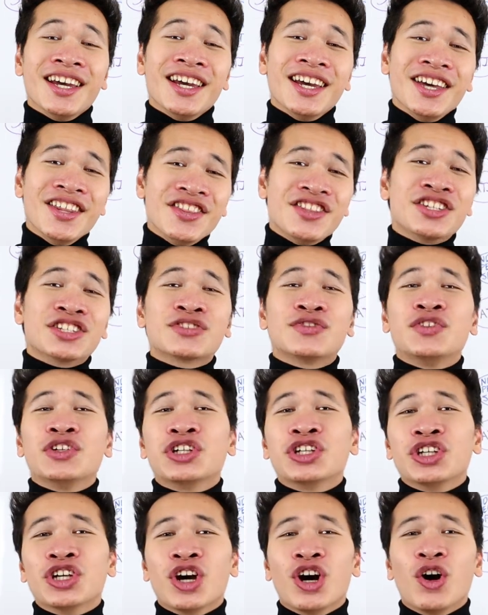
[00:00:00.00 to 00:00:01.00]
In this
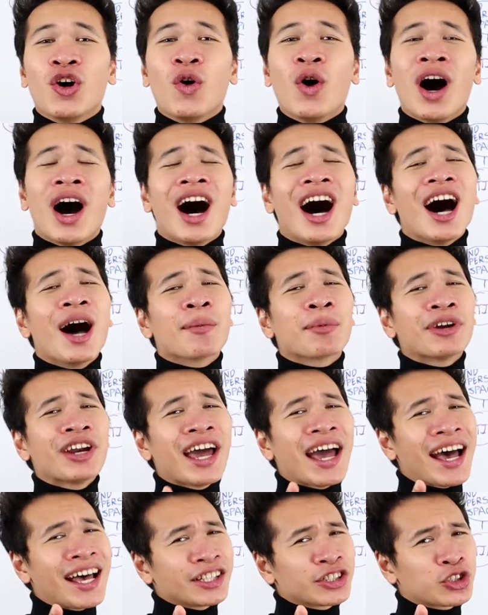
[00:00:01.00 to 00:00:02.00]
video, I'm going
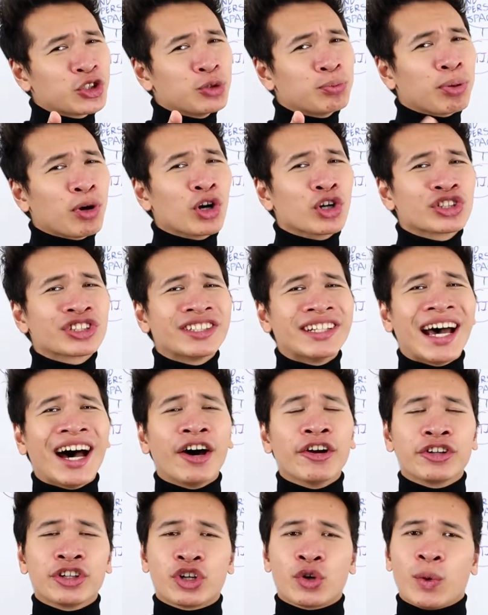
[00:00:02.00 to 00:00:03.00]
to ask you
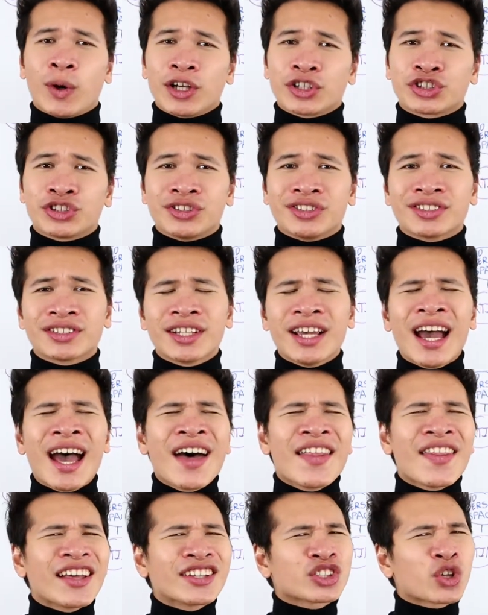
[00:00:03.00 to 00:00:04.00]
personality questions
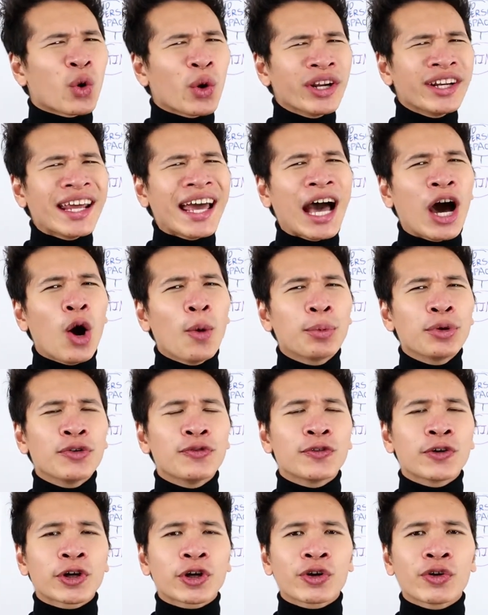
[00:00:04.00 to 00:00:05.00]
that's going to help you
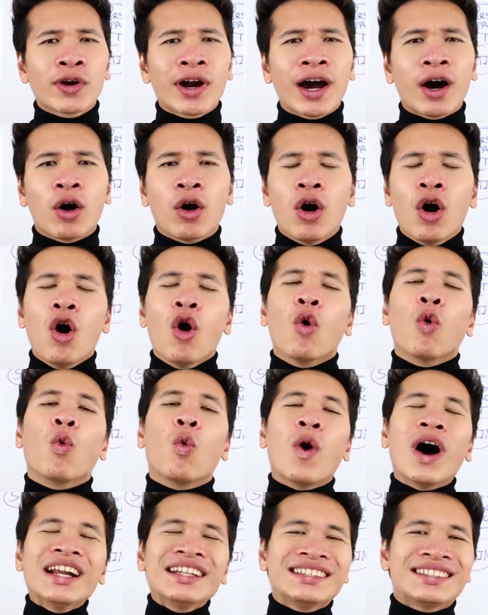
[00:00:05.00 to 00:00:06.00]
figure out
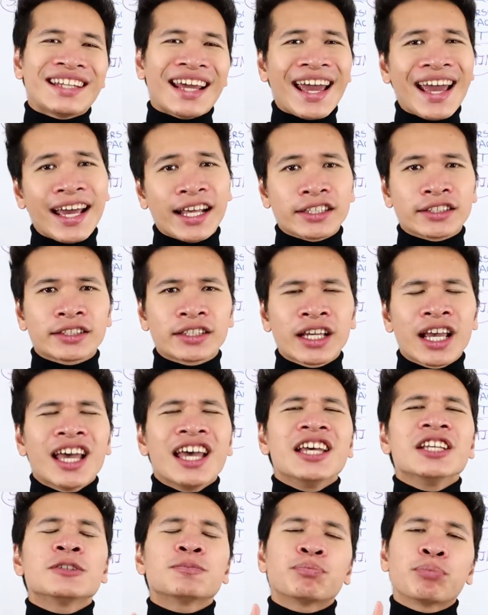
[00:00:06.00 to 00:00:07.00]
what dance
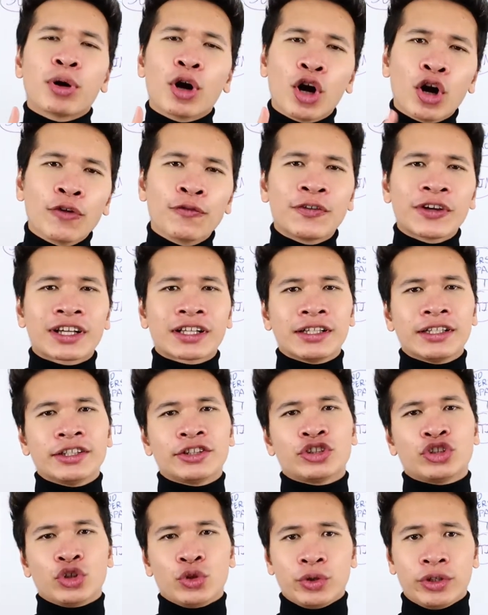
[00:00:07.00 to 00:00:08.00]
is perfectly
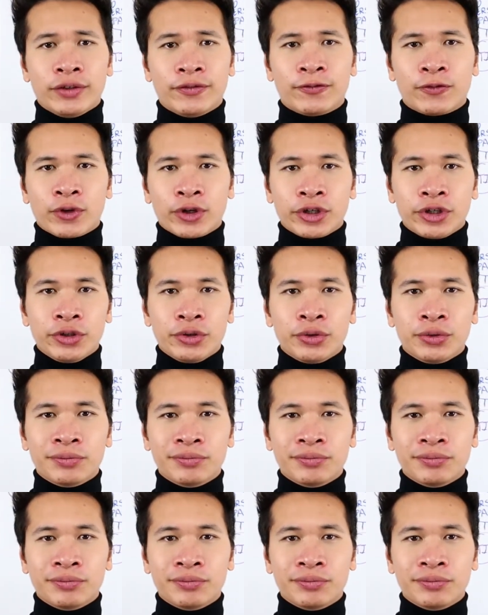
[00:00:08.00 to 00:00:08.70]
suited for you.